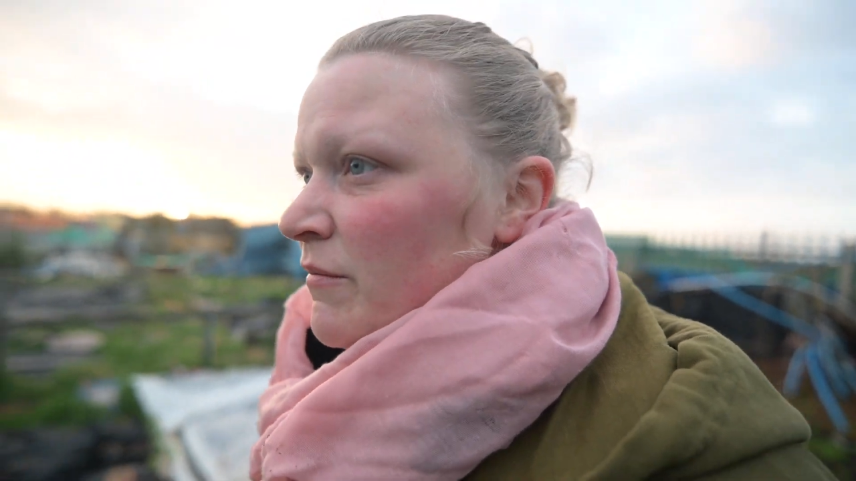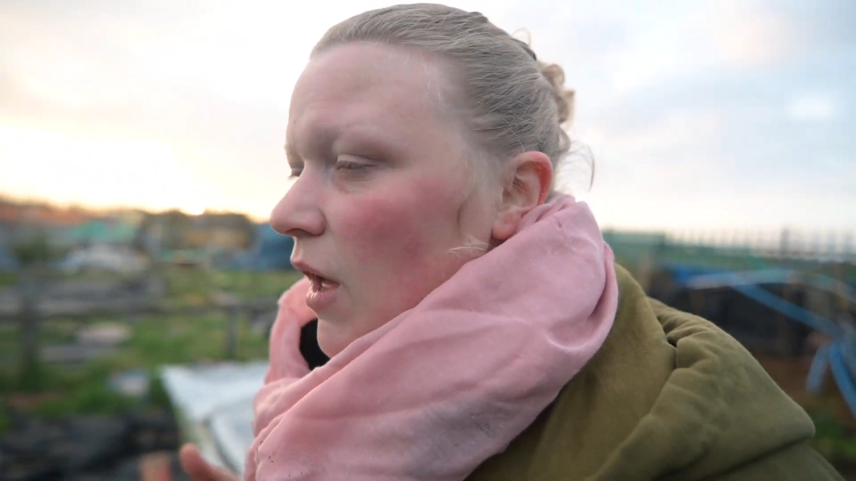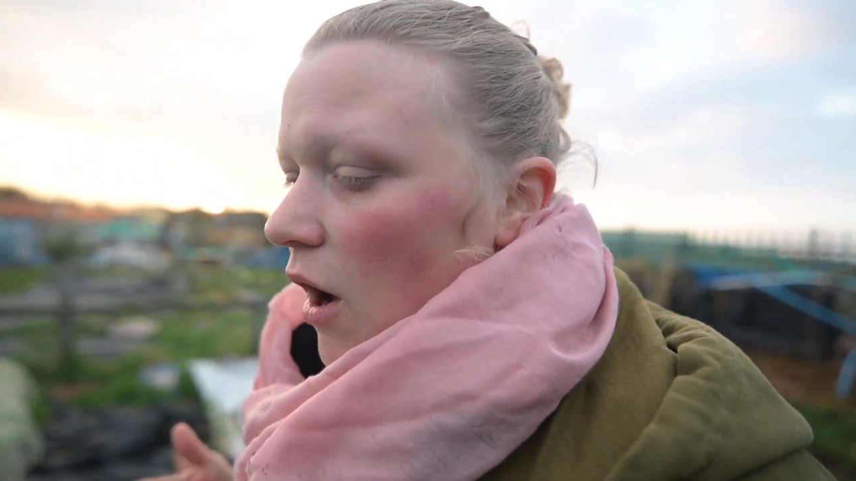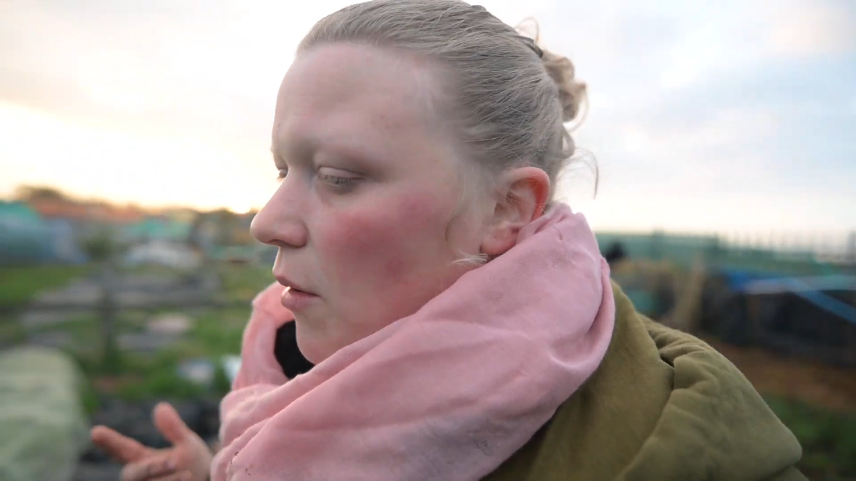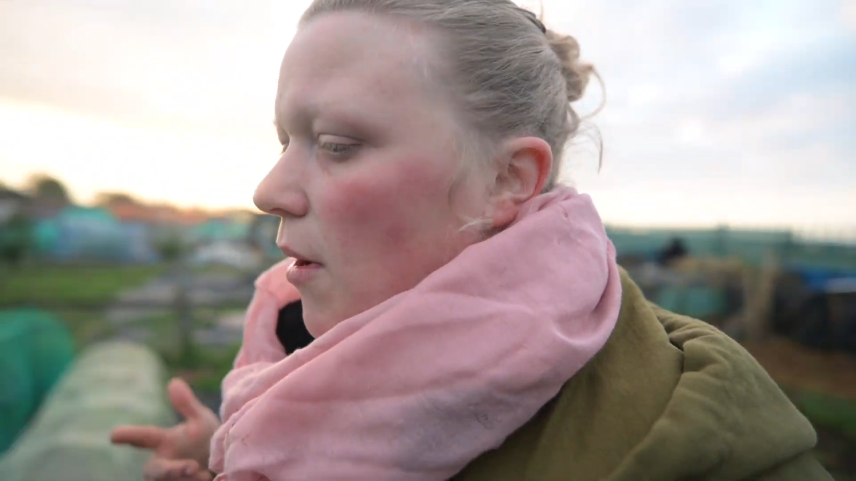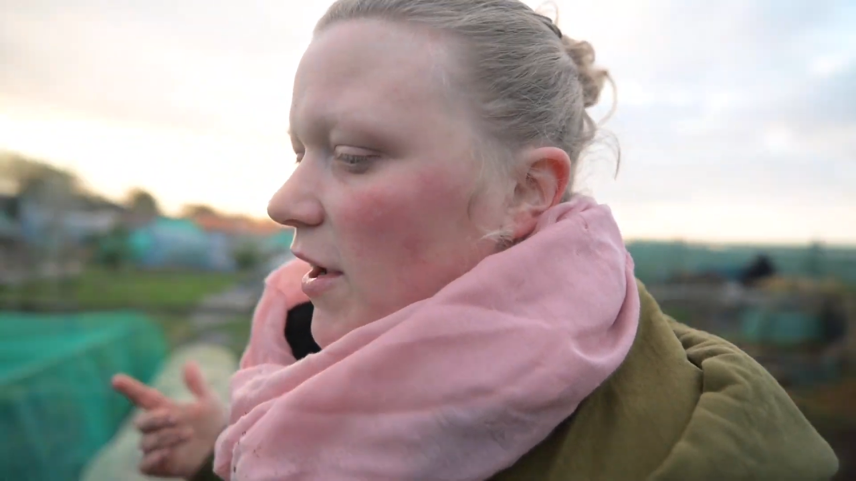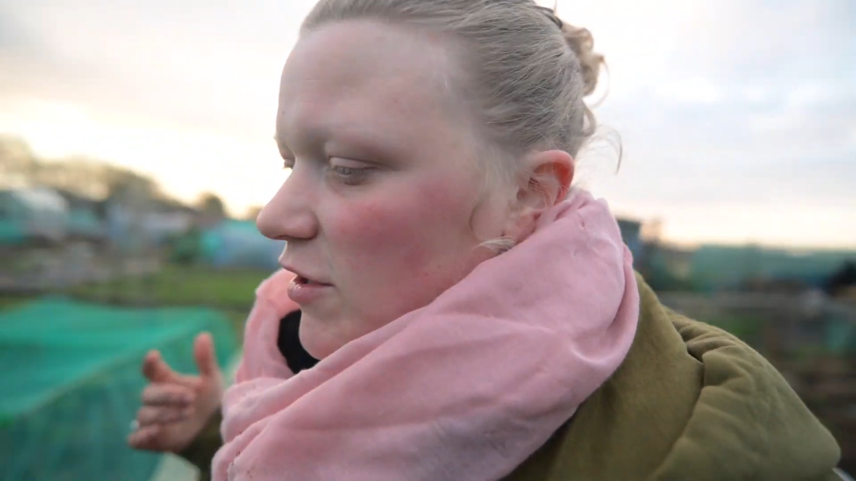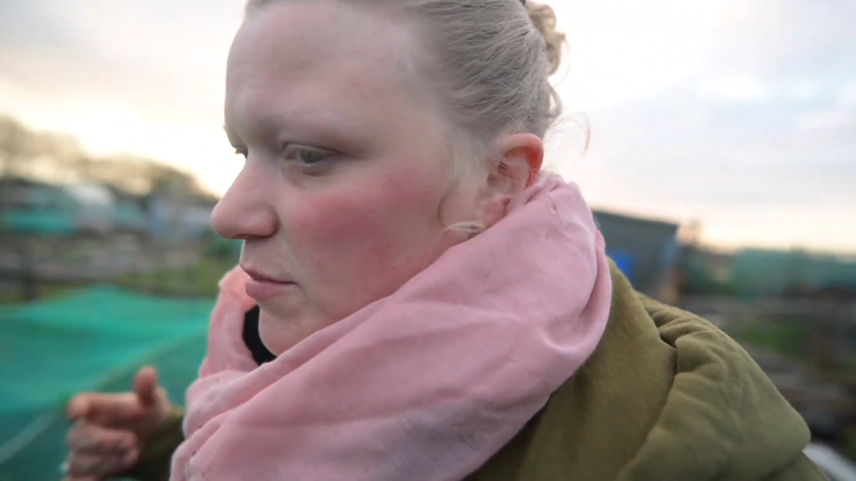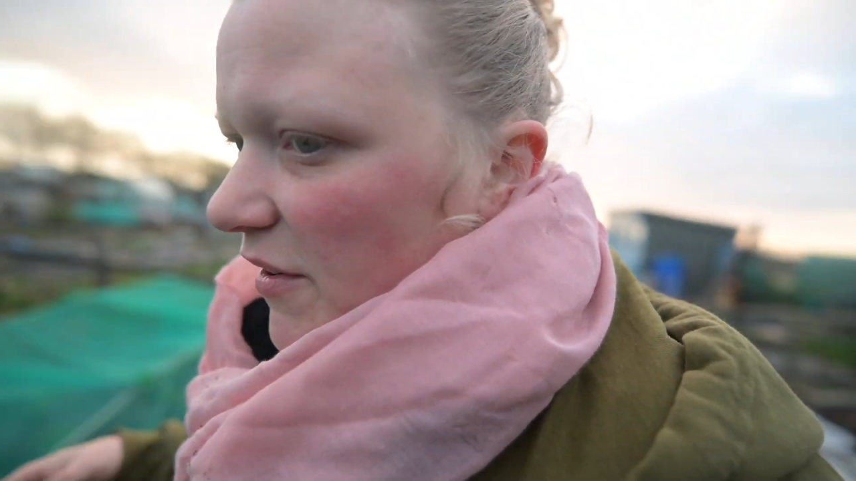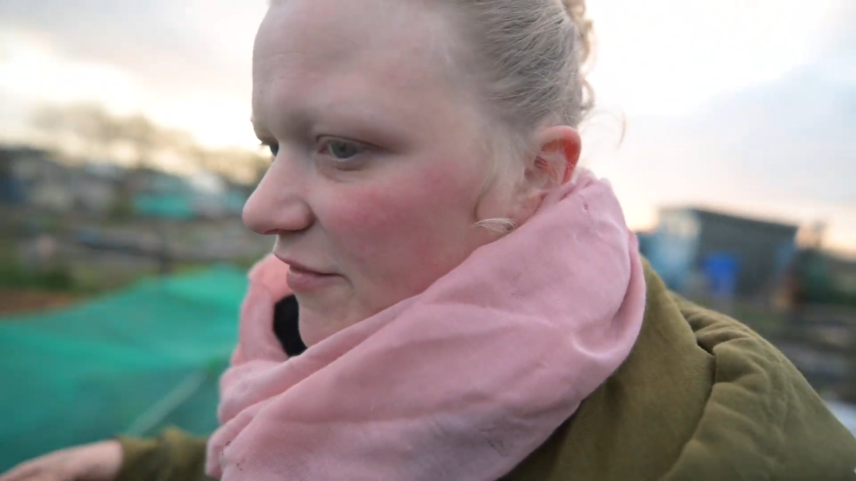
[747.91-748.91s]
I might
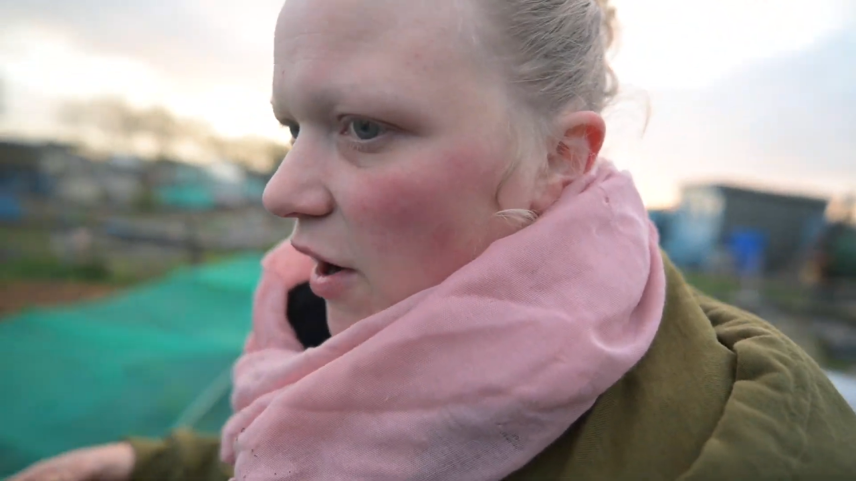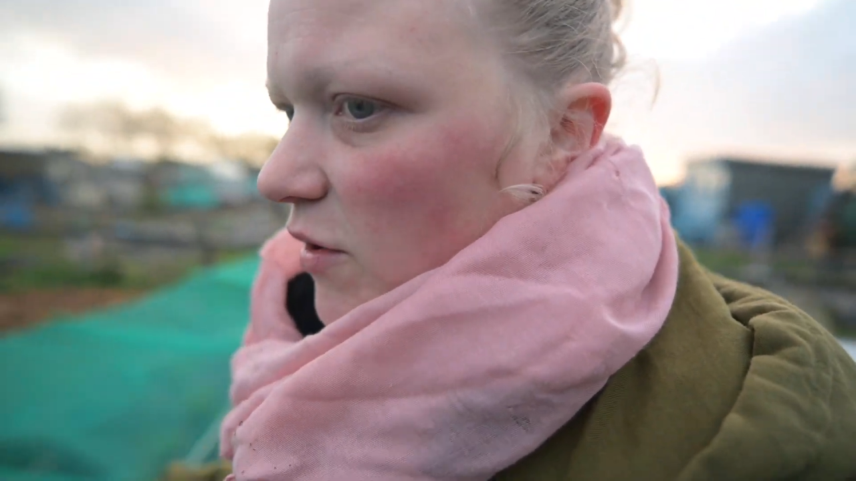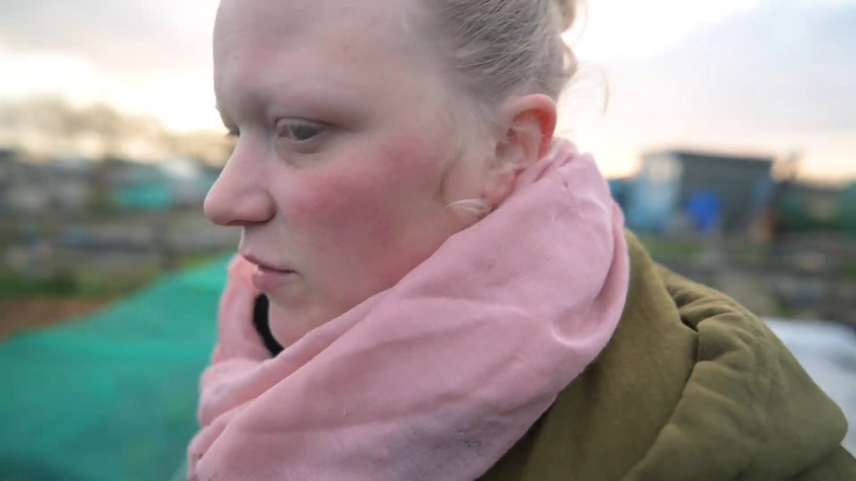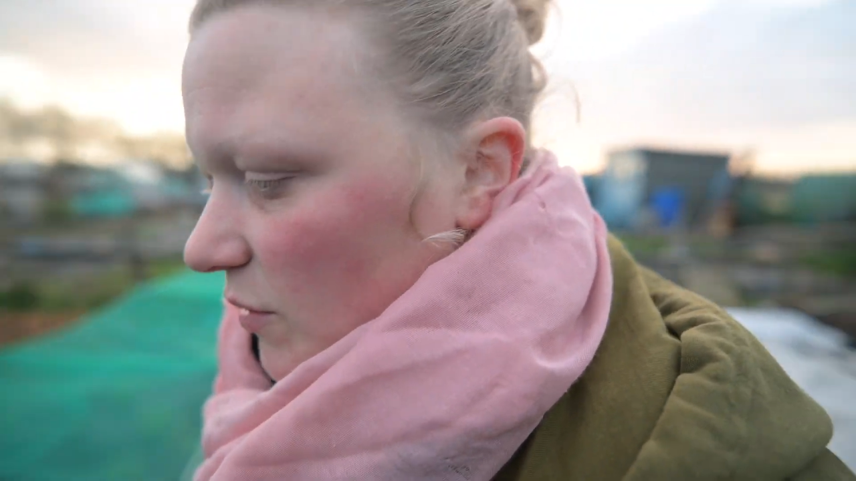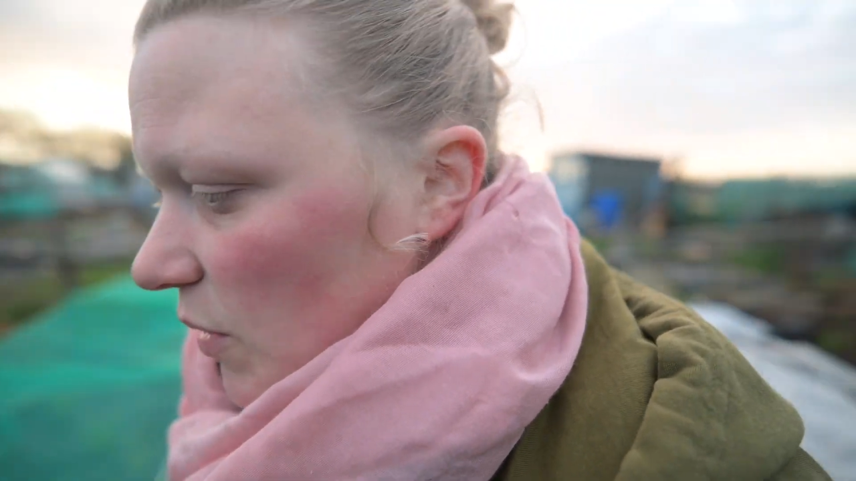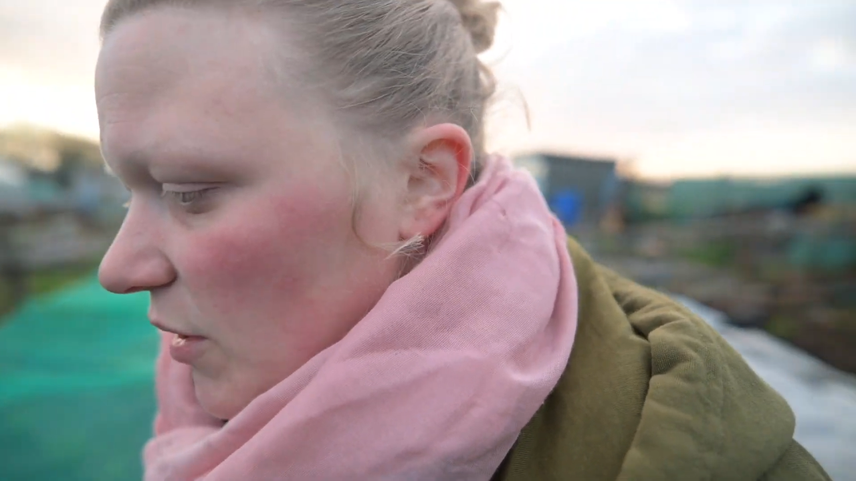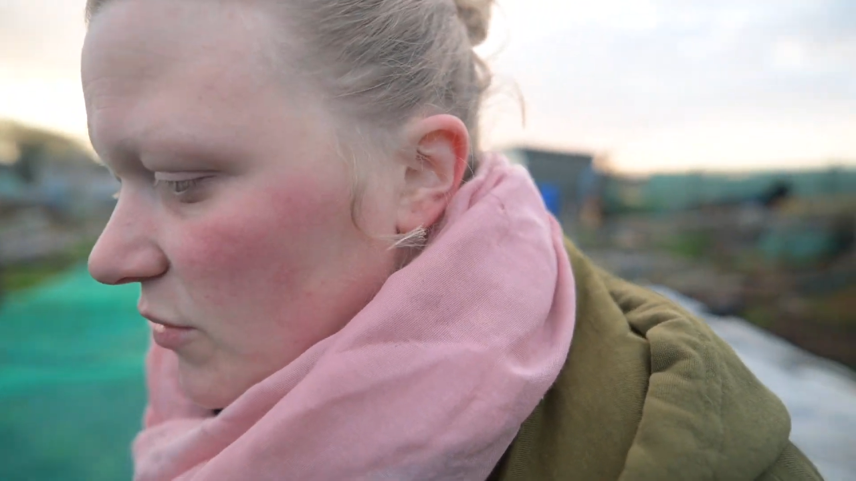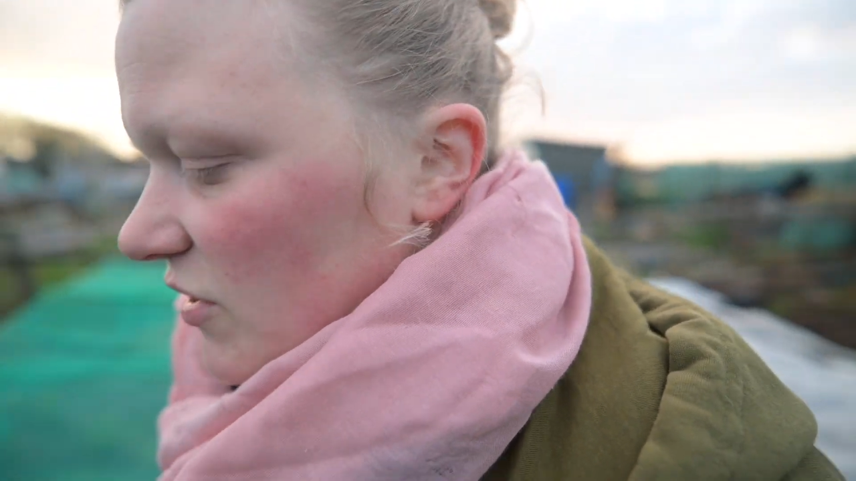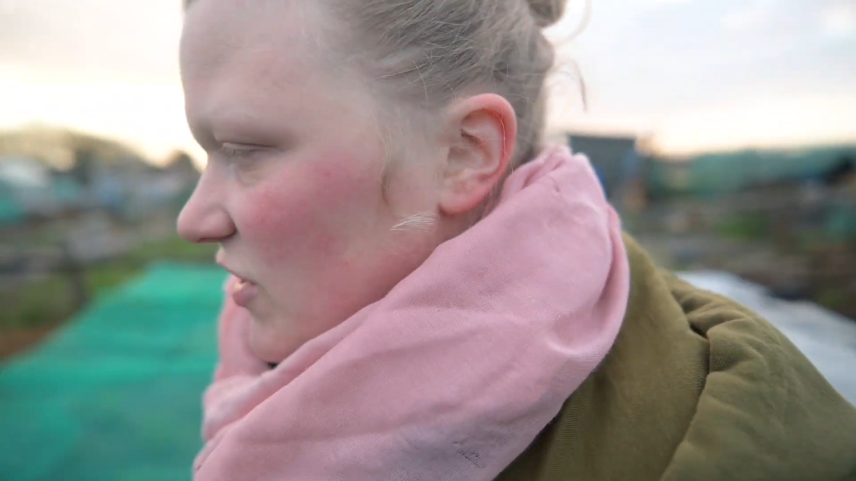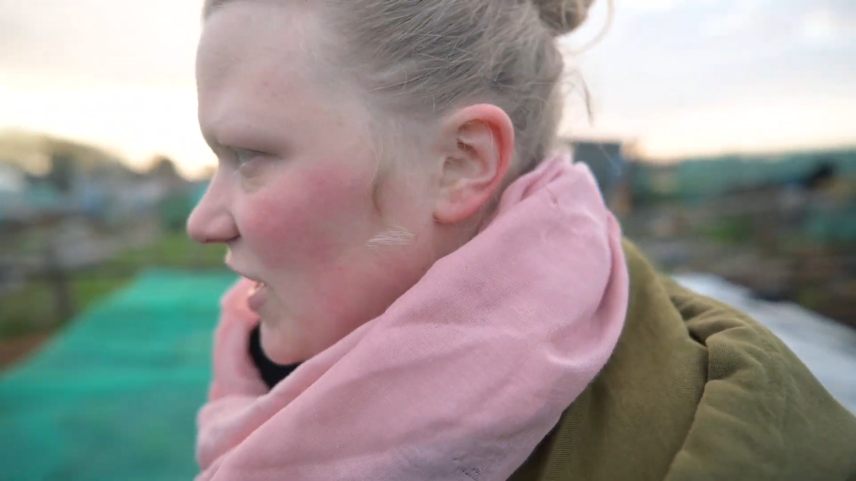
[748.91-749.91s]
use my phone.
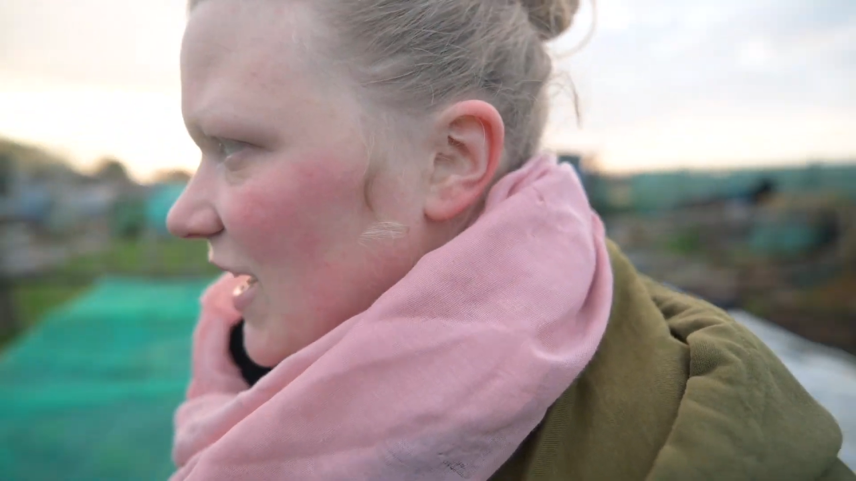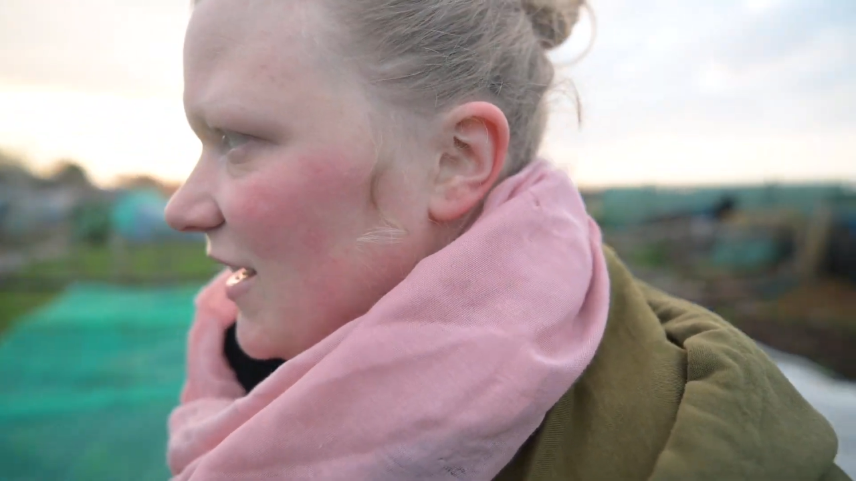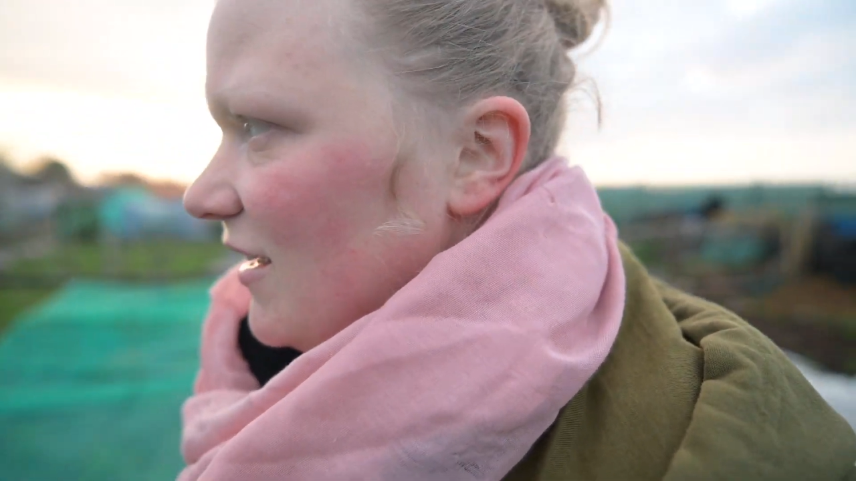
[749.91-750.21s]
We'll see.